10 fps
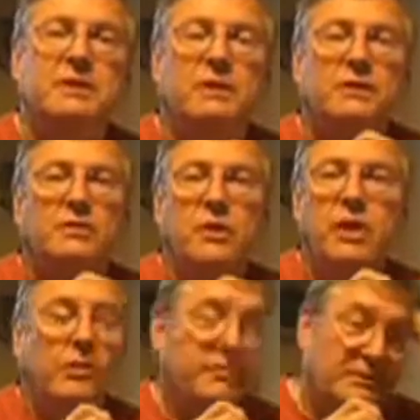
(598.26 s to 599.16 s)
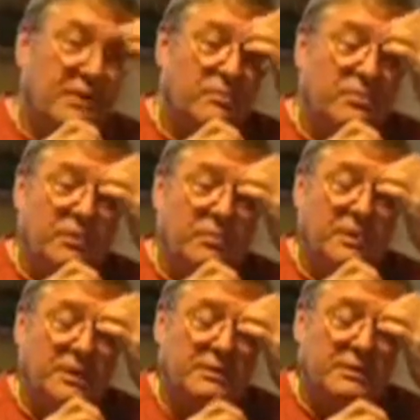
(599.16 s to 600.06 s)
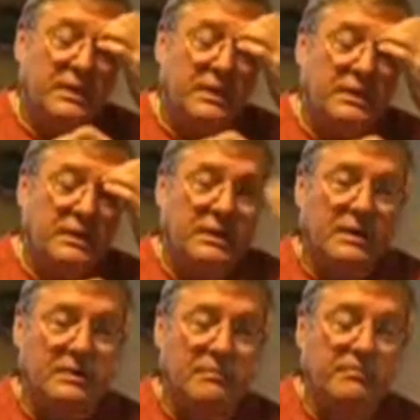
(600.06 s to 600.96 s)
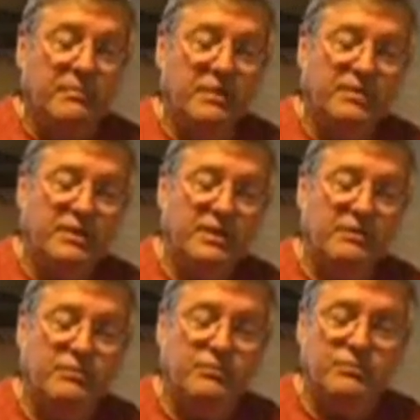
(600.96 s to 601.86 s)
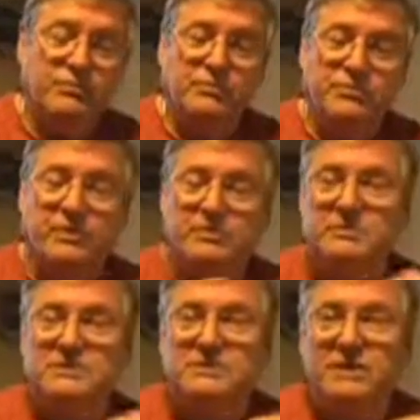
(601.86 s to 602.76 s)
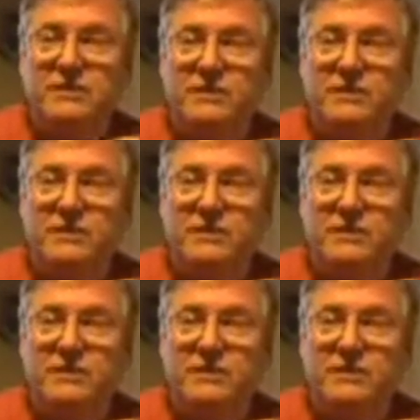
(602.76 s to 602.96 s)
So I hope this helped a little bit, and I think we've probably said enough